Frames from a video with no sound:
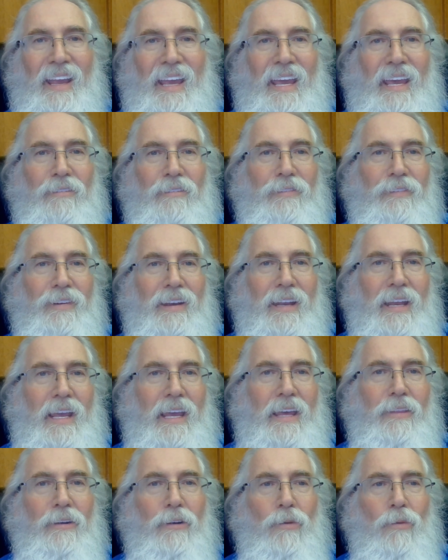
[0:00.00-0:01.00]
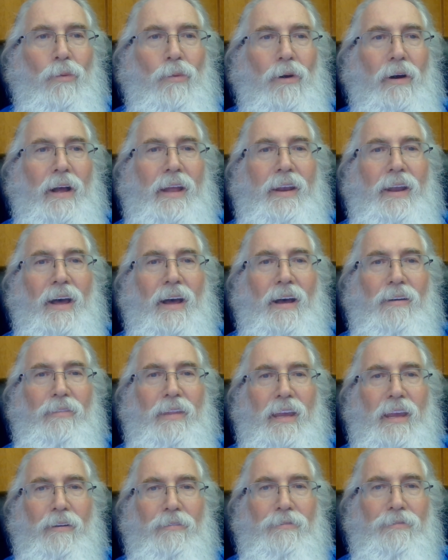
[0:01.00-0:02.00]
If neither one of
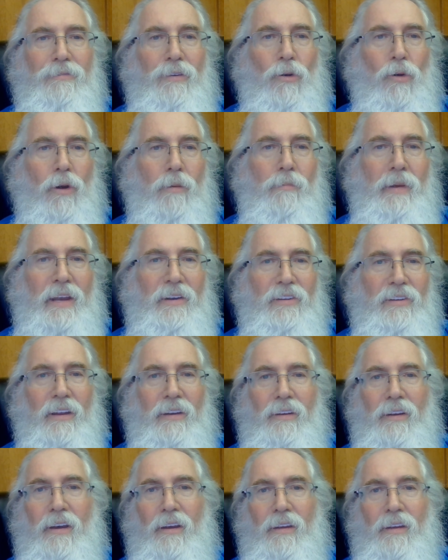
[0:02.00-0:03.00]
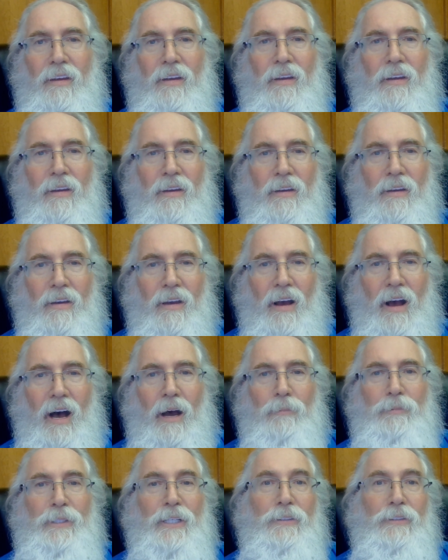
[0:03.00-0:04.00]
the aforementioned
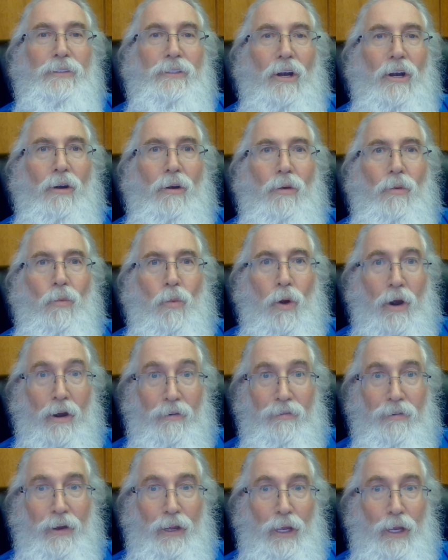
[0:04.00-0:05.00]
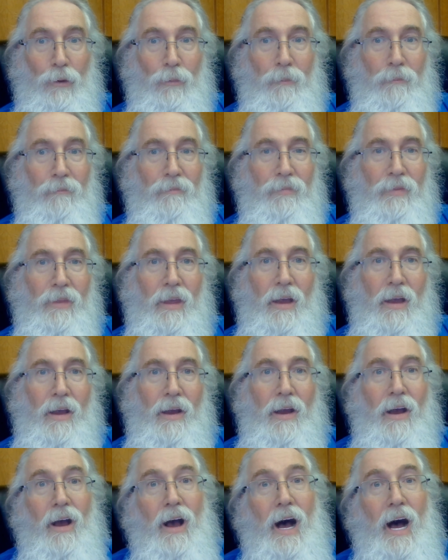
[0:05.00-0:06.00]
options work for you,
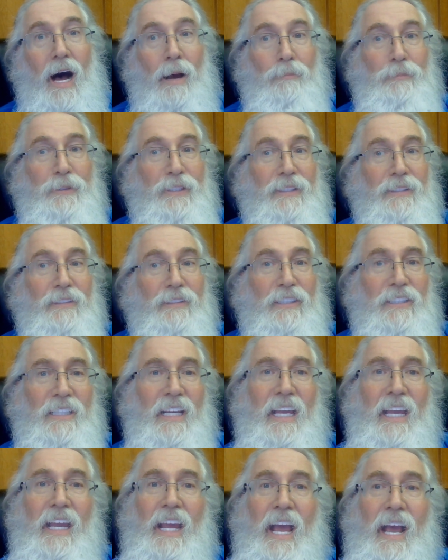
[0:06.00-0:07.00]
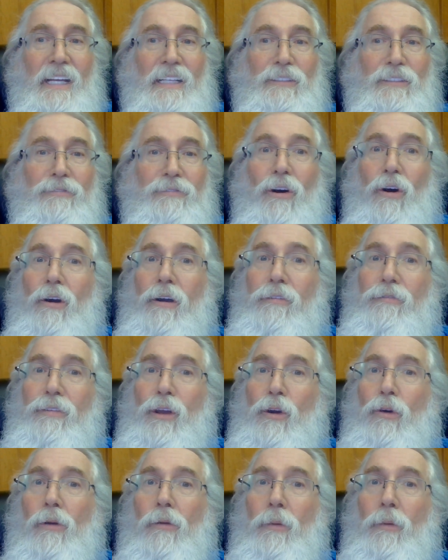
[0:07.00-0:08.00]
option C has far
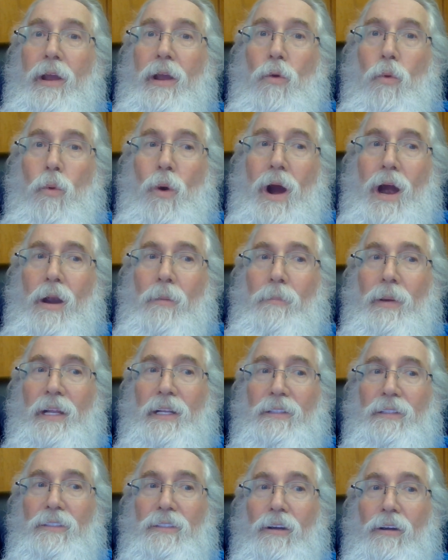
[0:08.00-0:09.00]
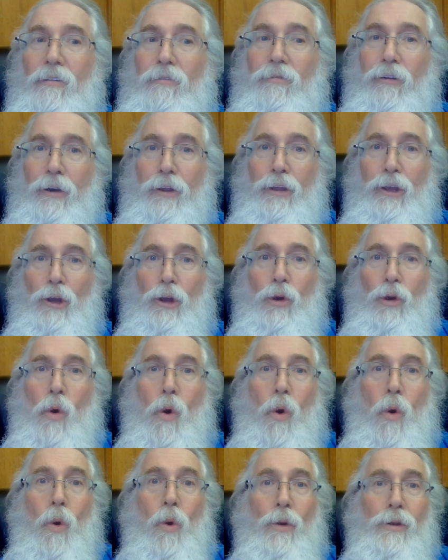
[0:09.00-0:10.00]
fewer requirements for you
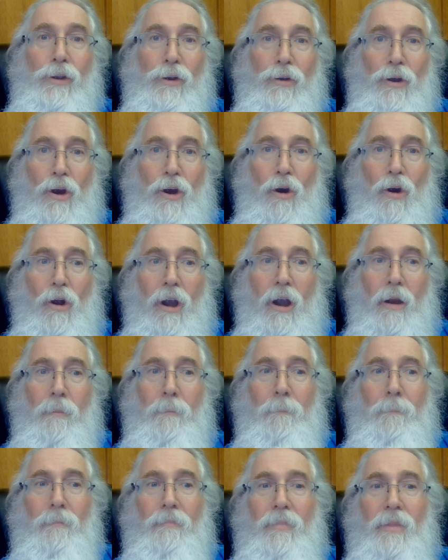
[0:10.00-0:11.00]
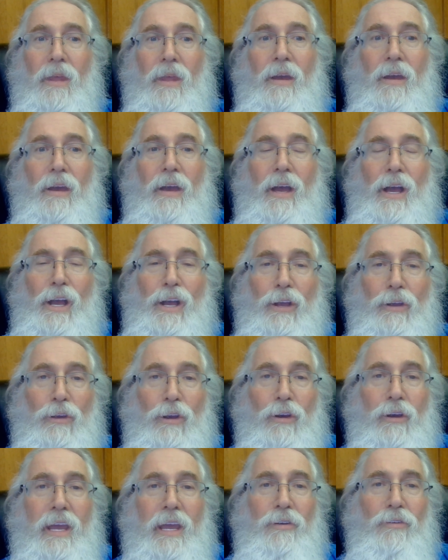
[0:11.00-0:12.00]
or your car.
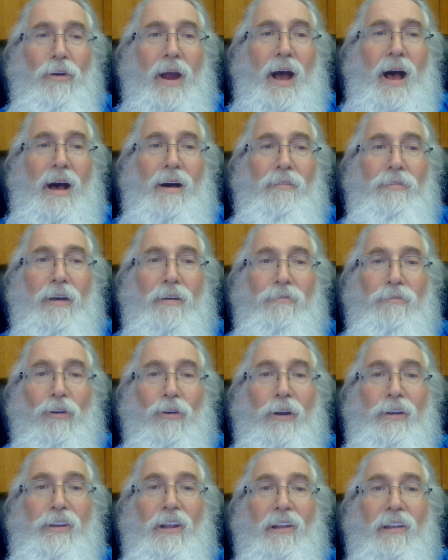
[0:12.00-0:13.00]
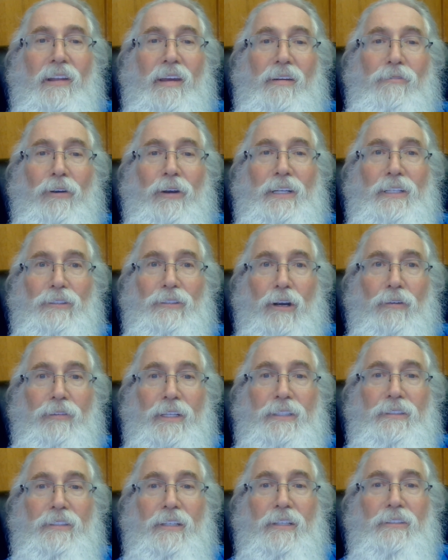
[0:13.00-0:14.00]
You can drive for a delivery
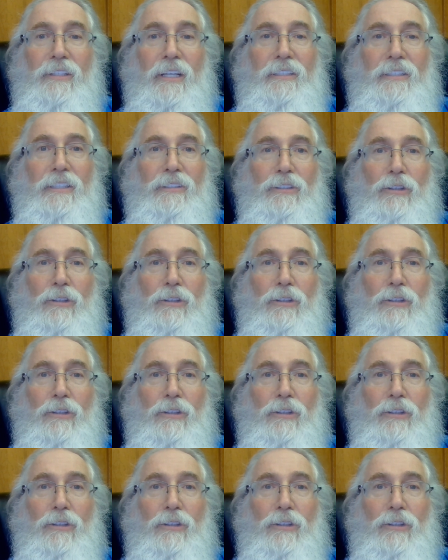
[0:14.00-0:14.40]
service such as